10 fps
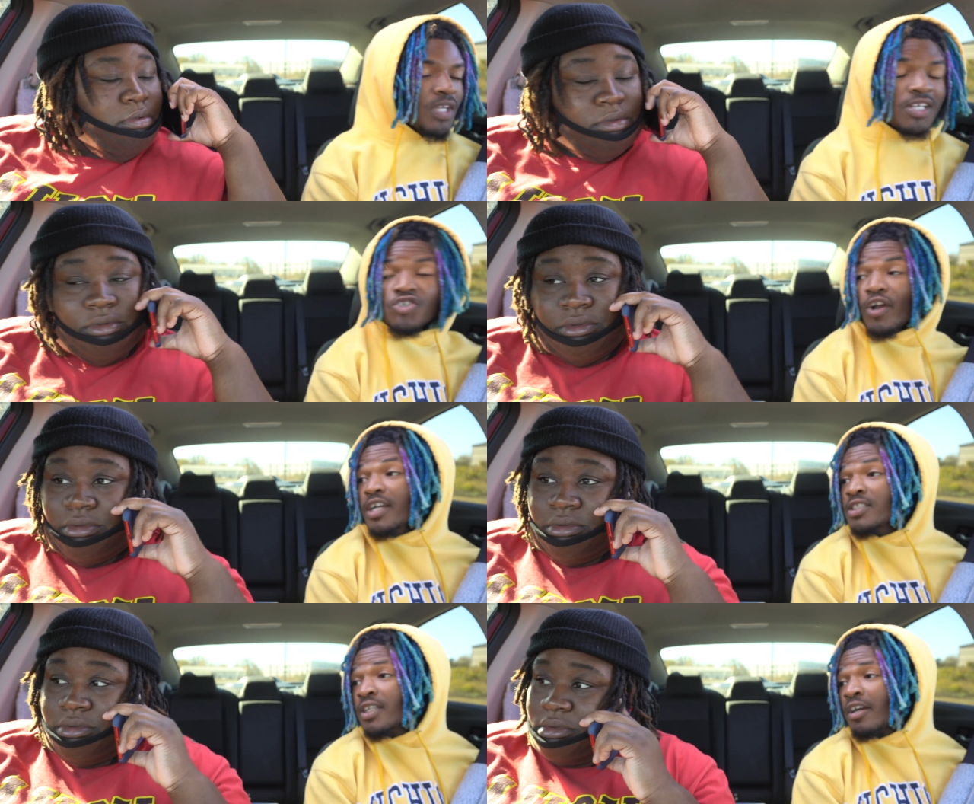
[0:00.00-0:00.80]
Speaker 1: It's
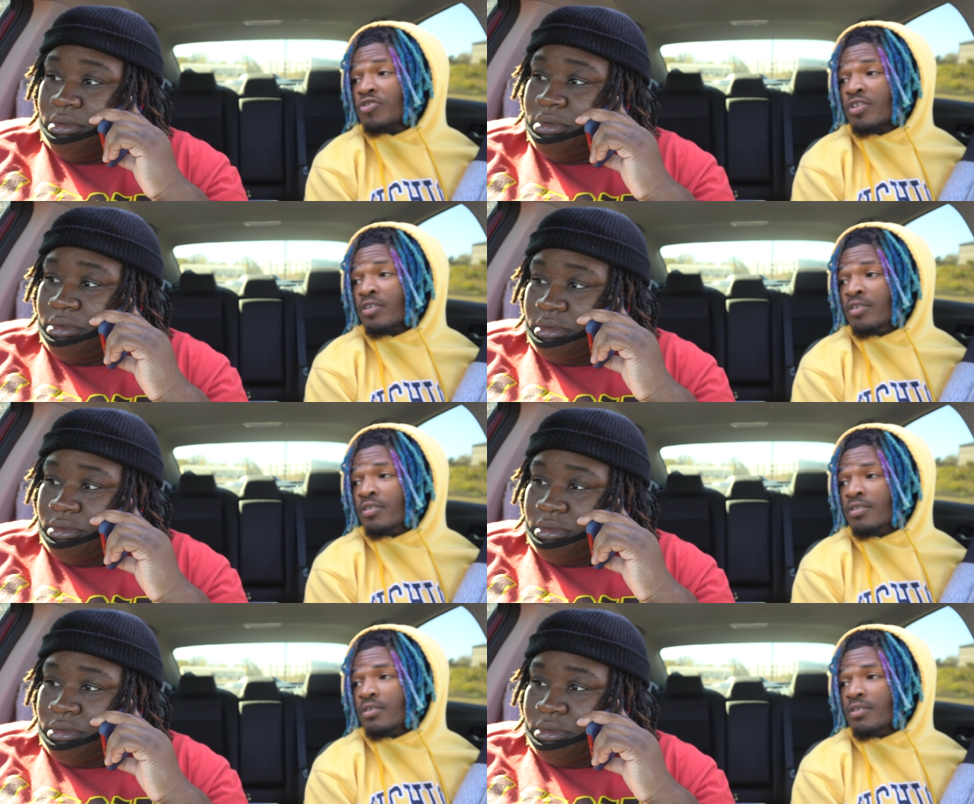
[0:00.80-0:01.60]
crazy out here.
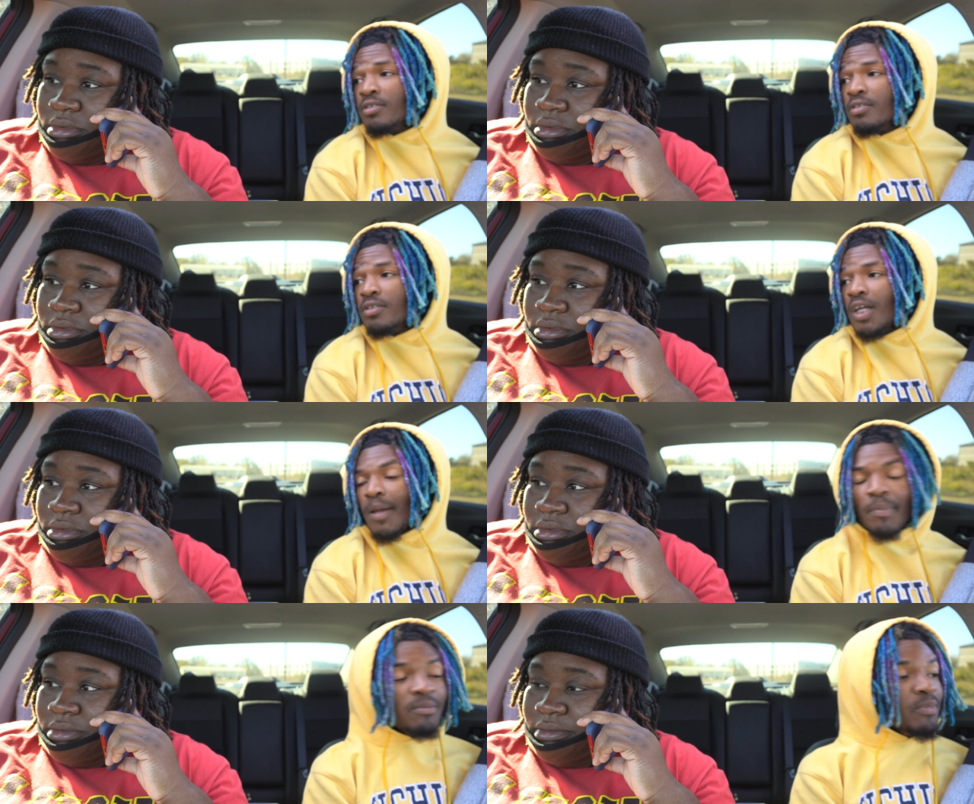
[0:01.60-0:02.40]

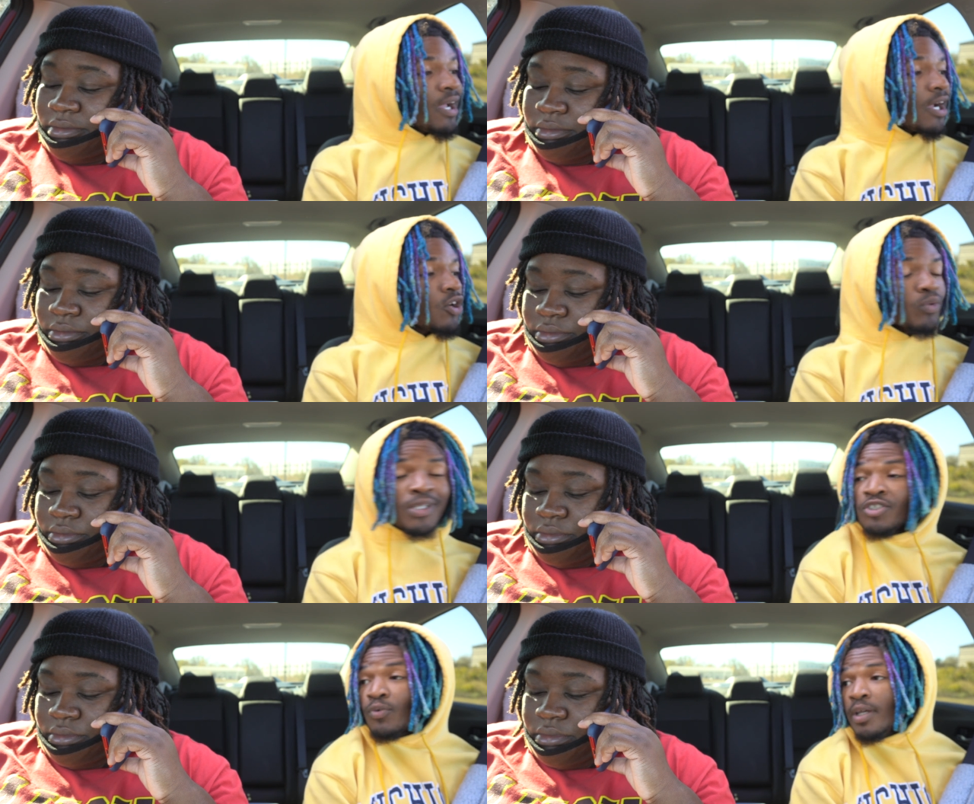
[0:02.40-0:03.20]
People out here
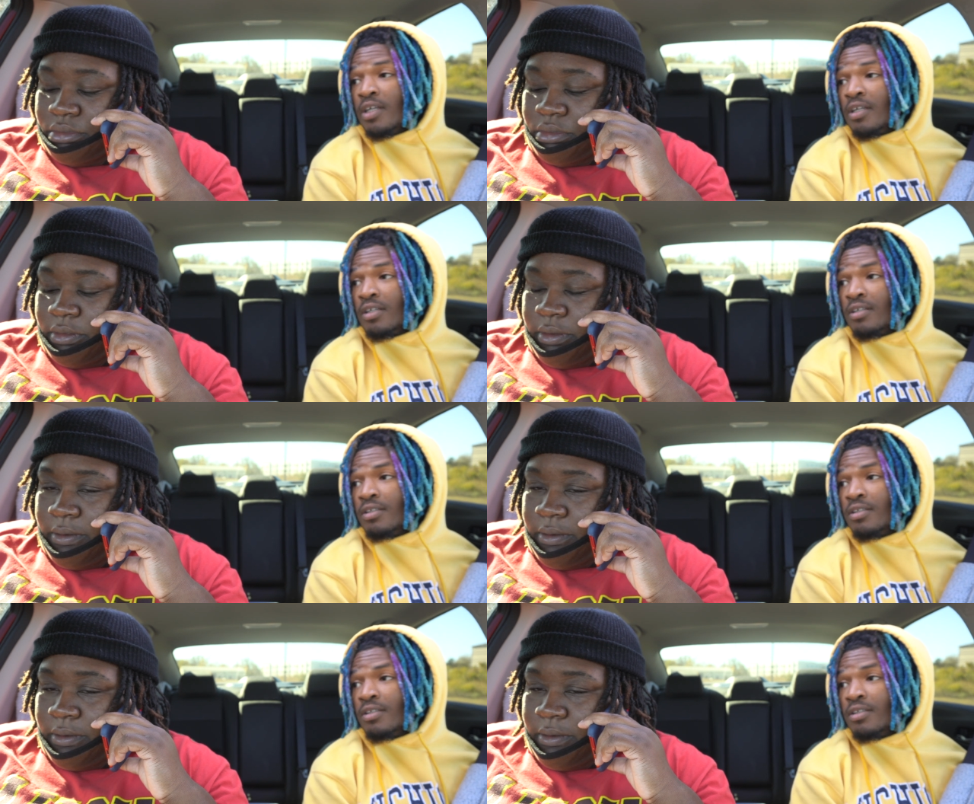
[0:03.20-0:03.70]
really tweaking.